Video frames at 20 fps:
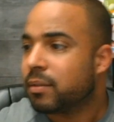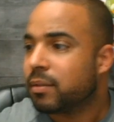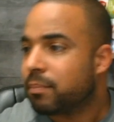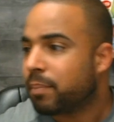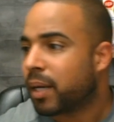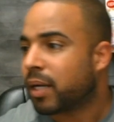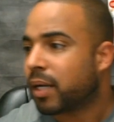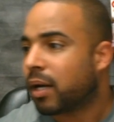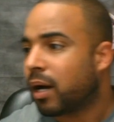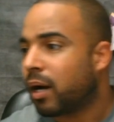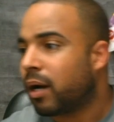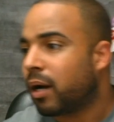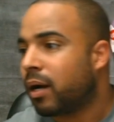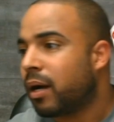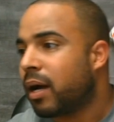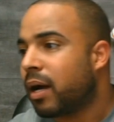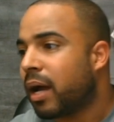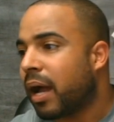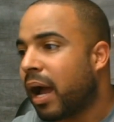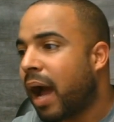But
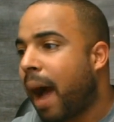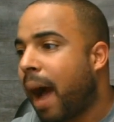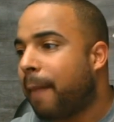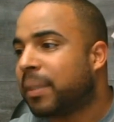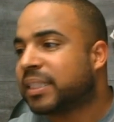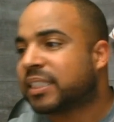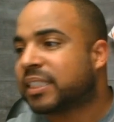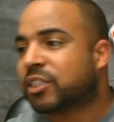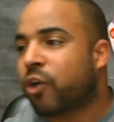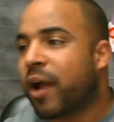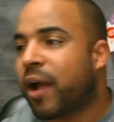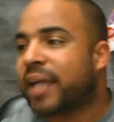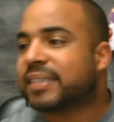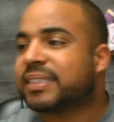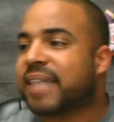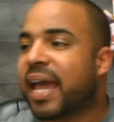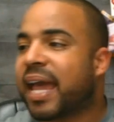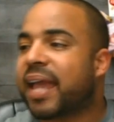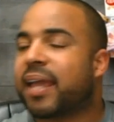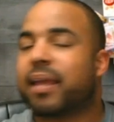I'm gonna just go ahead and
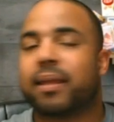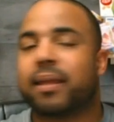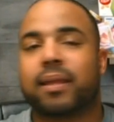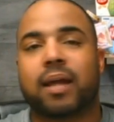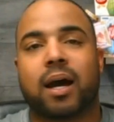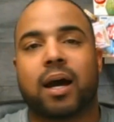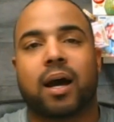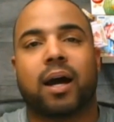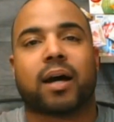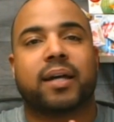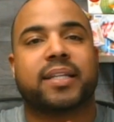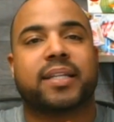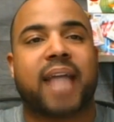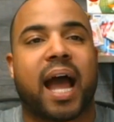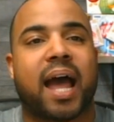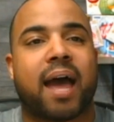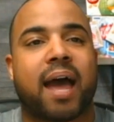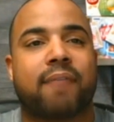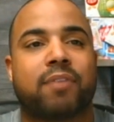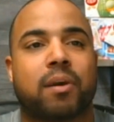say, y'all
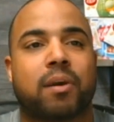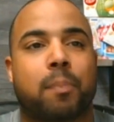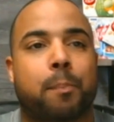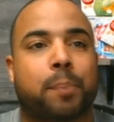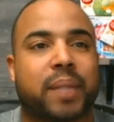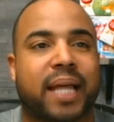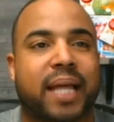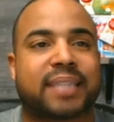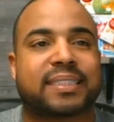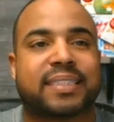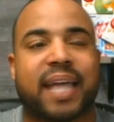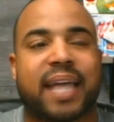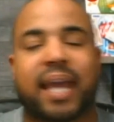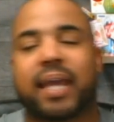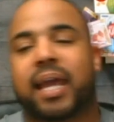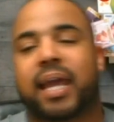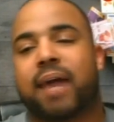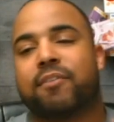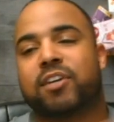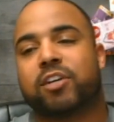have a blessed day.
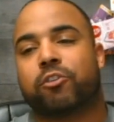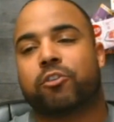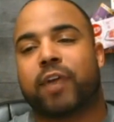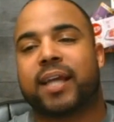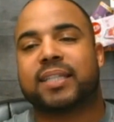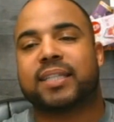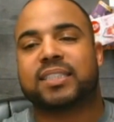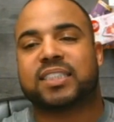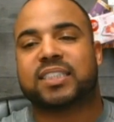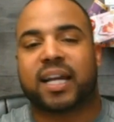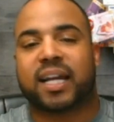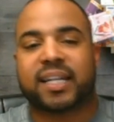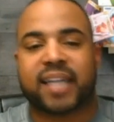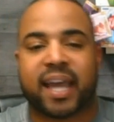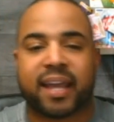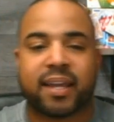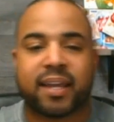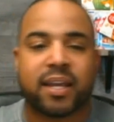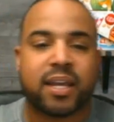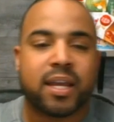Have a great Sunday.